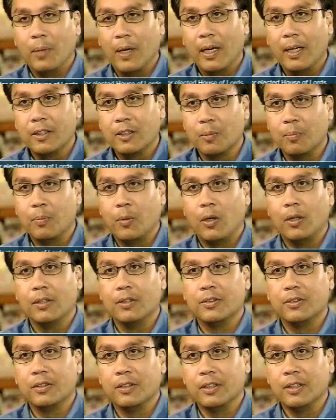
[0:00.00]
sort of
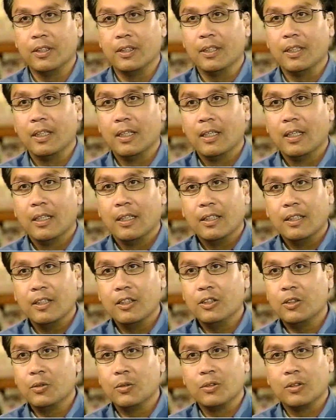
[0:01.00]
debates and
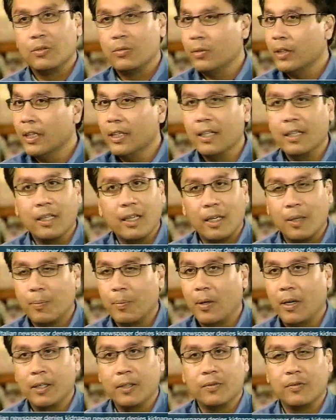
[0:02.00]
policy issues
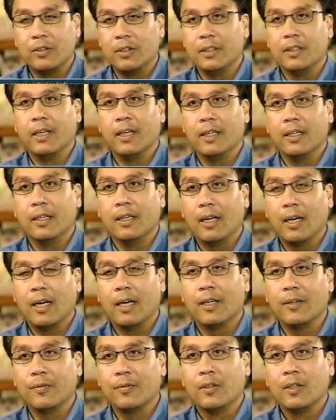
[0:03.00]
is really not a part of
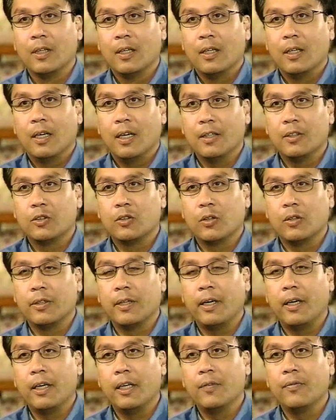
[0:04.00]
their daily life.
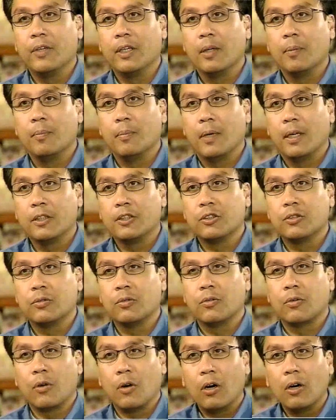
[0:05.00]
And so they live
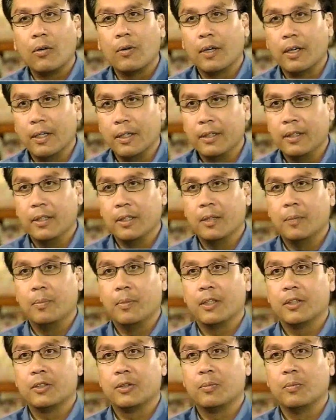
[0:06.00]
in a much
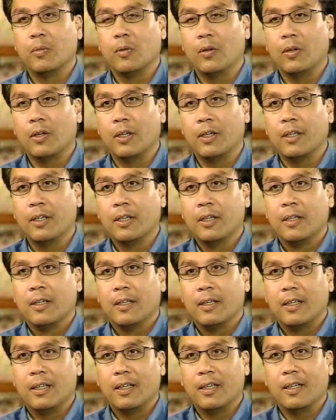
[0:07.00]
rawer, in a much
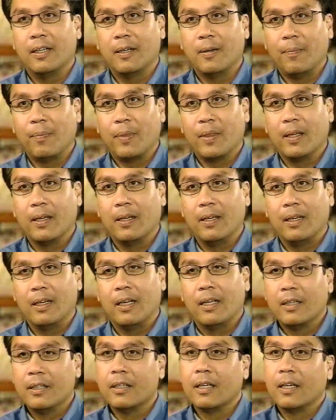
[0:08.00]
more
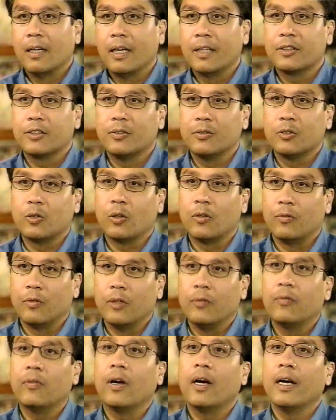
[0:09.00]

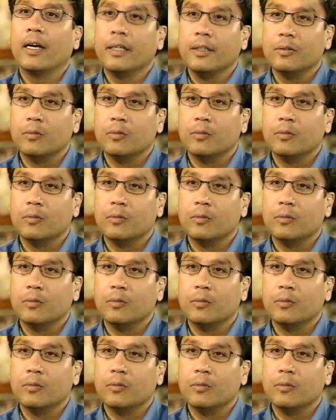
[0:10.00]
less sort